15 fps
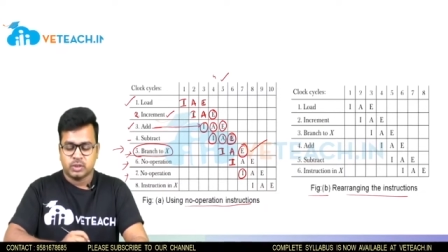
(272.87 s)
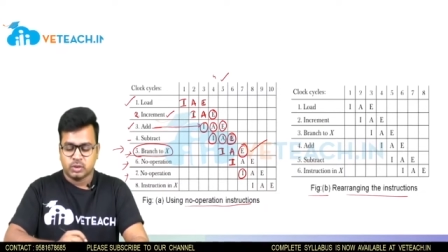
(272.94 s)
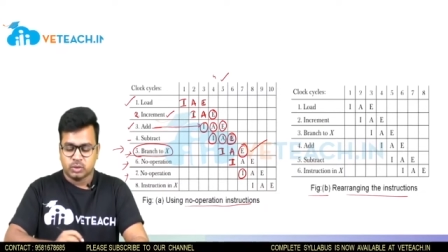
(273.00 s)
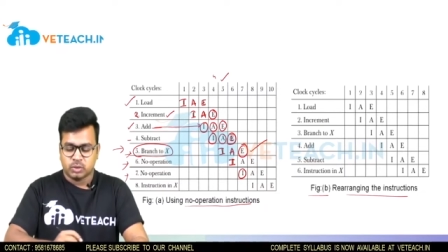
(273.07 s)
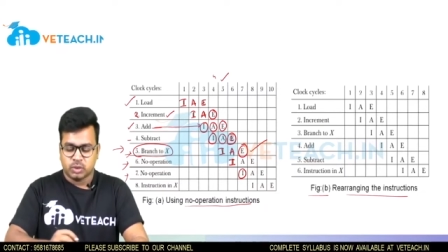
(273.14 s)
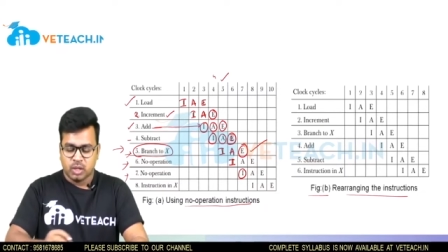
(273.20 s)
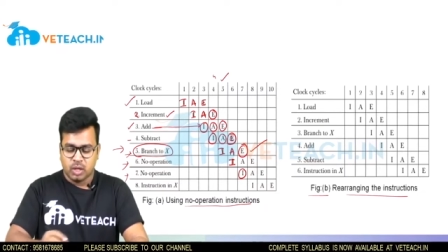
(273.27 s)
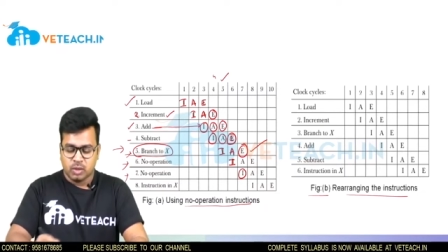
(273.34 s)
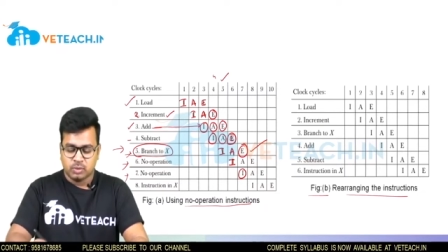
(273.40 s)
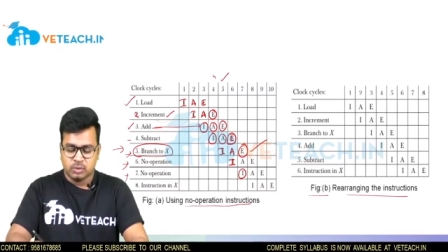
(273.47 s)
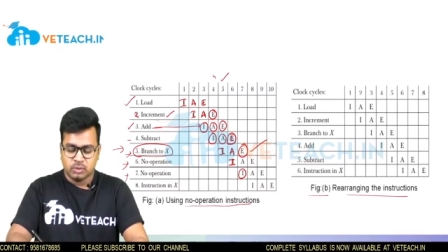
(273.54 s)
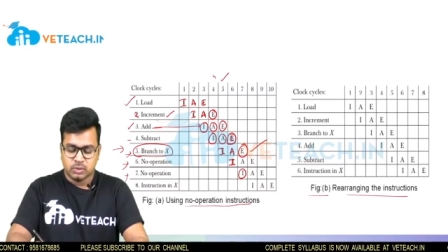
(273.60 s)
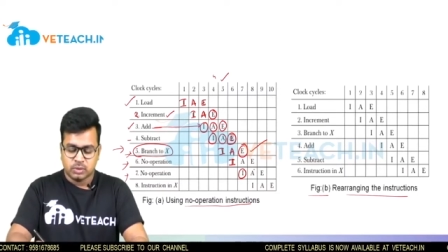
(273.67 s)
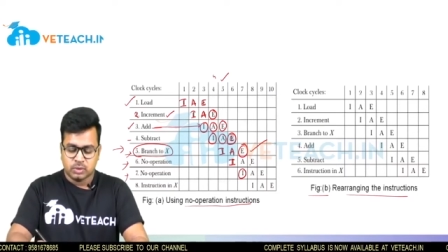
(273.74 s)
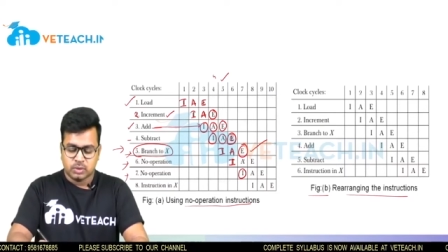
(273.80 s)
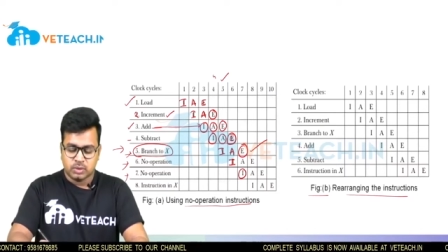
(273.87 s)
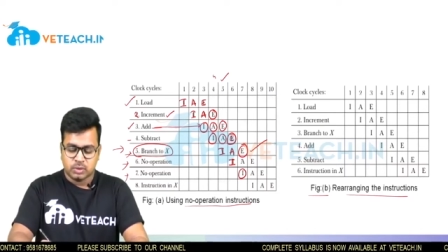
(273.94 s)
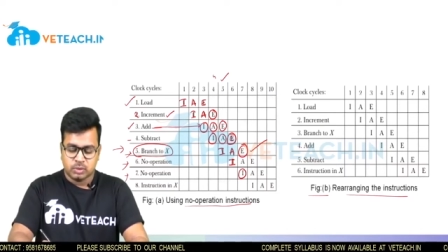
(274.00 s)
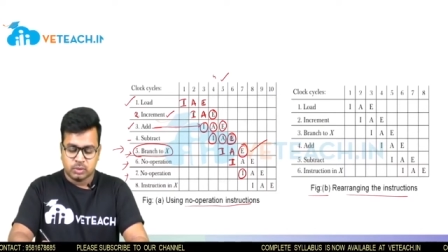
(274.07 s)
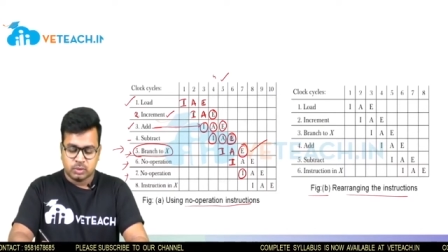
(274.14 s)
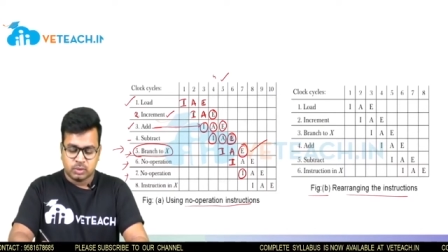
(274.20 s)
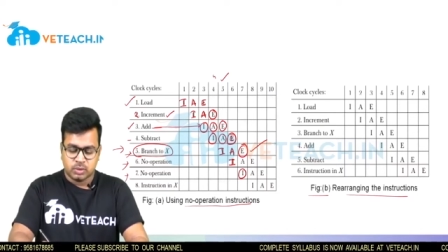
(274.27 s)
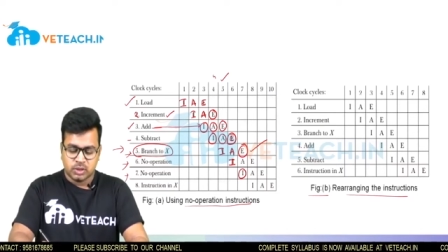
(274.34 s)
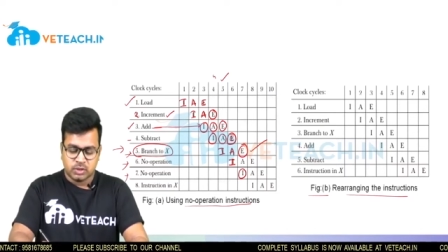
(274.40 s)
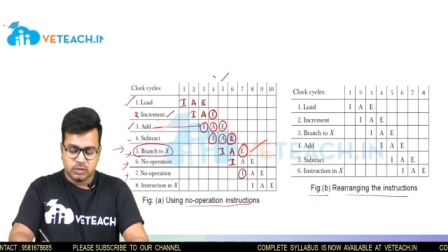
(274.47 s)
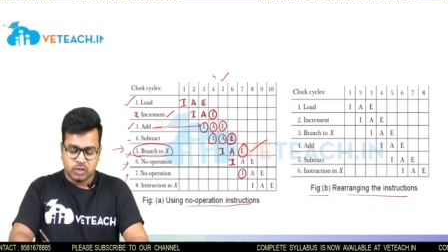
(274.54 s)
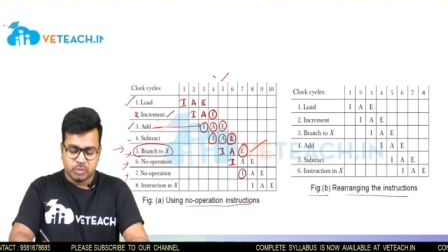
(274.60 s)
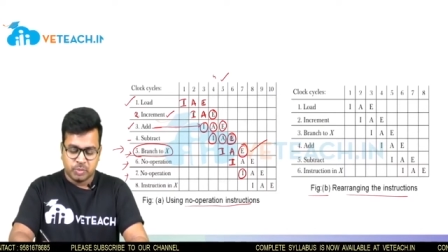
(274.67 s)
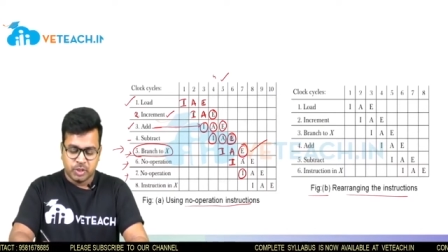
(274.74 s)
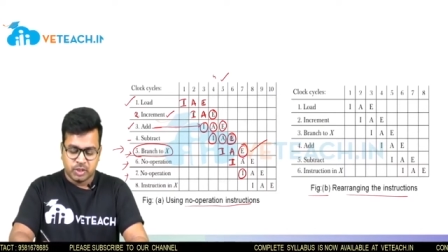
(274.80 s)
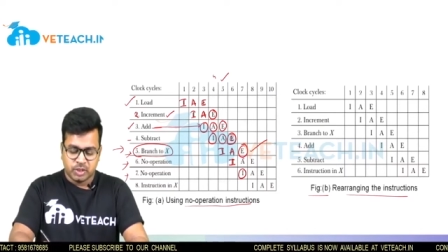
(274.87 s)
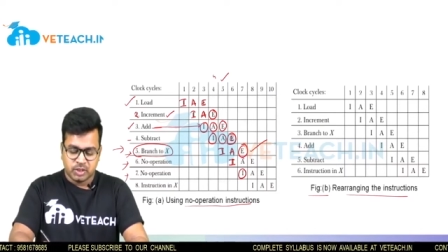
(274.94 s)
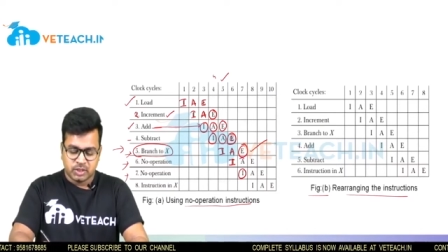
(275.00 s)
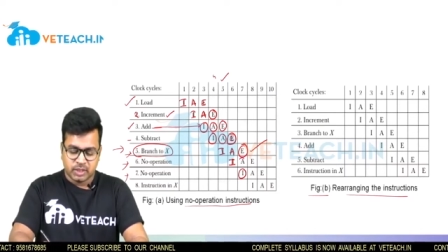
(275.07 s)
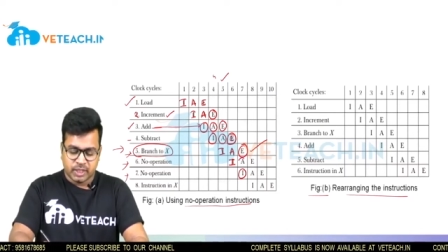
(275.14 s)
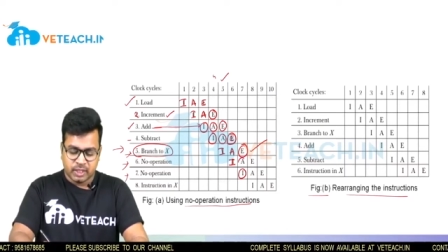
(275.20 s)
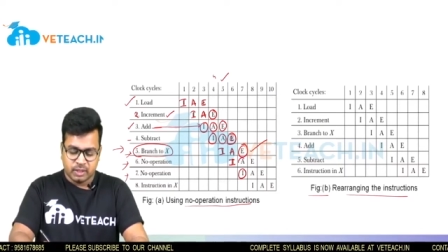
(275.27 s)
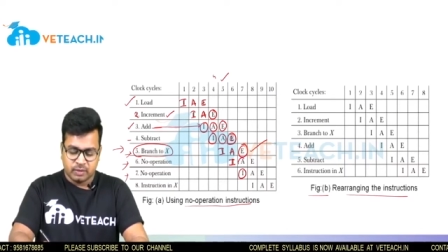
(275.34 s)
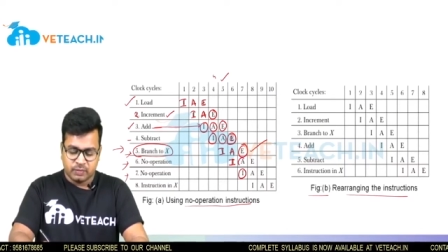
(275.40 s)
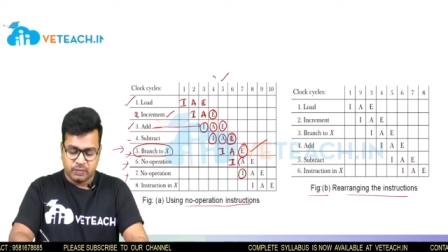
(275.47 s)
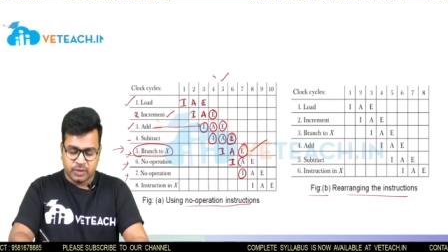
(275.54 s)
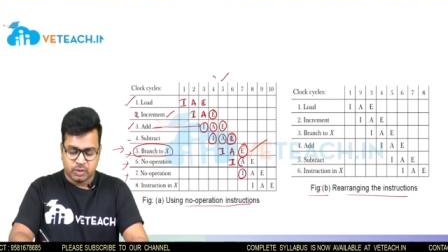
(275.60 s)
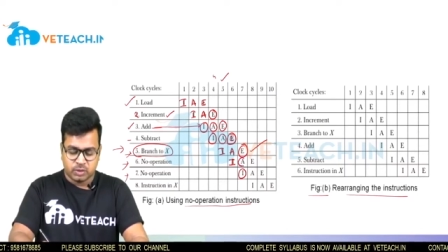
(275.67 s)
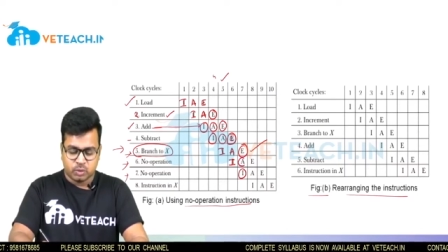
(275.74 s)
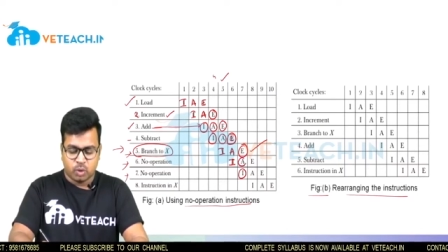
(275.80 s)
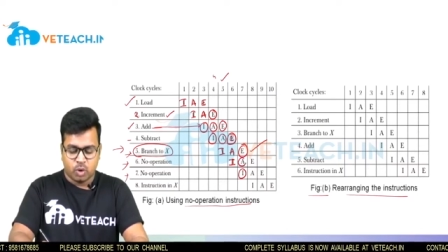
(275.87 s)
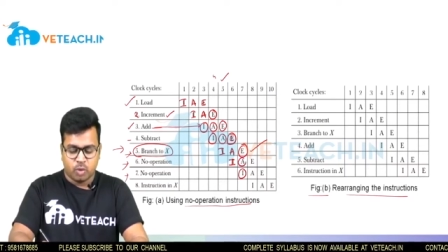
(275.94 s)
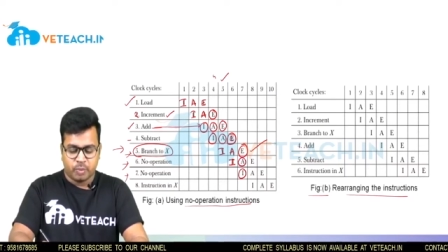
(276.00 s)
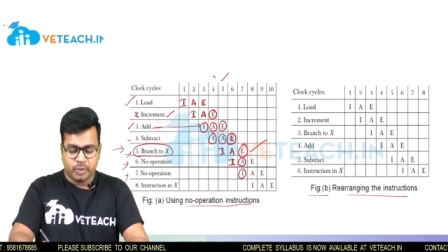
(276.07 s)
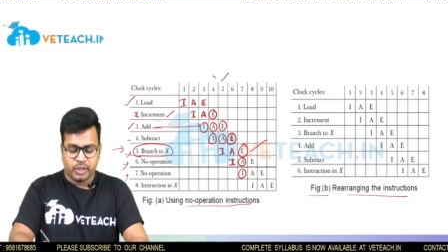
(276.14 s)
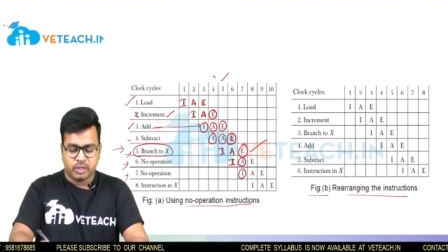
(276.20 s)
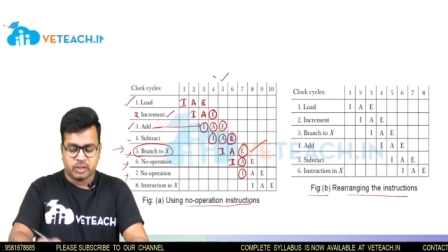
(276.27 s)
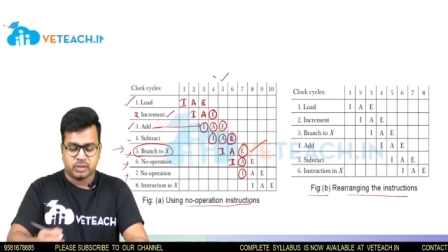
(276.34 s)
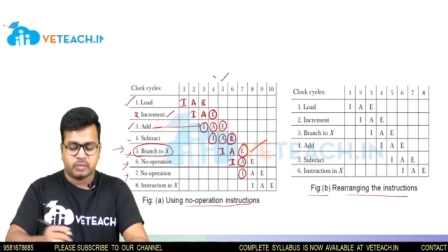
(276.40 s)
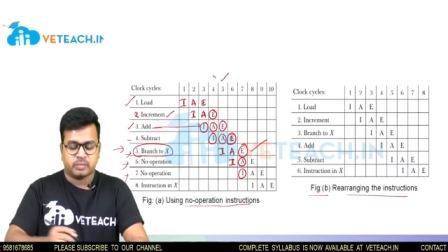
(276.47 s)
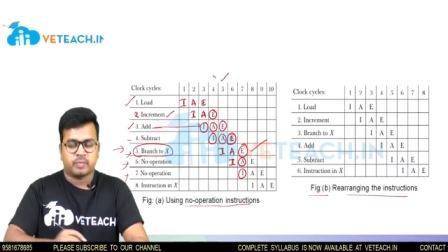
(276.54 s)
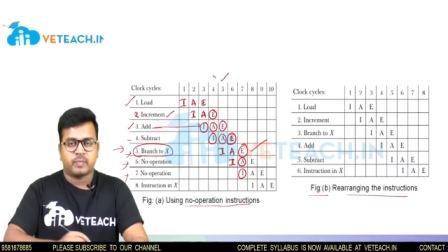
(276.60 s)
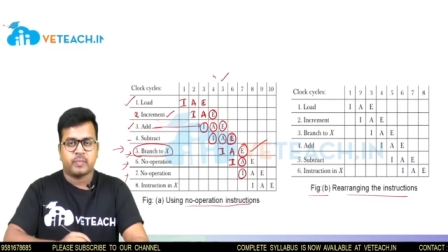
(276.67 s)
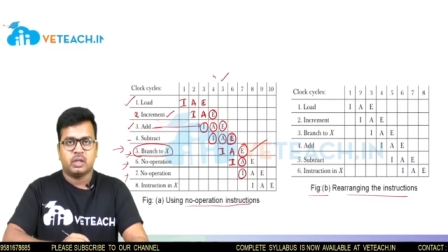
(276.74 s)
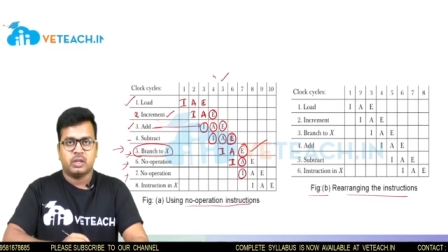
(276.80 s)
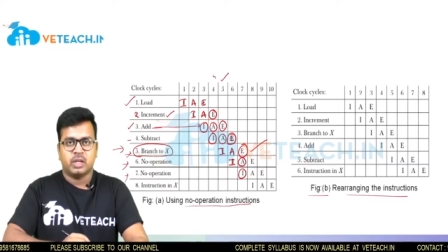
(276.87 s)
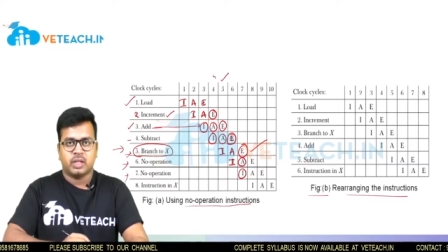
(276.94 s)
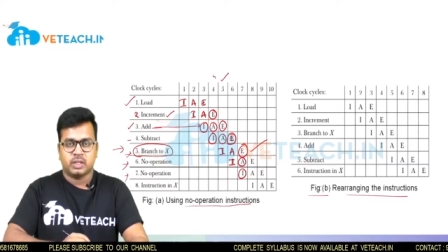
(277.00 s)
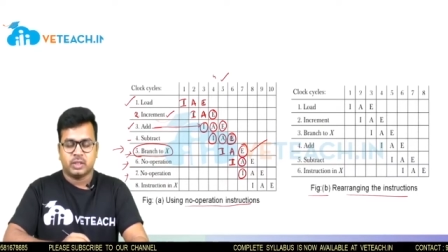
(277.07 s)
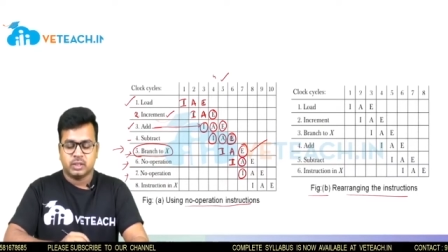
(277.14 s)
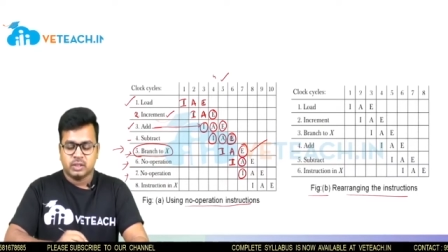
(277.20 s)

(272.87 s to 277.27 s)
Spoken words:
So now, so this will be in the second phase, no operation, right?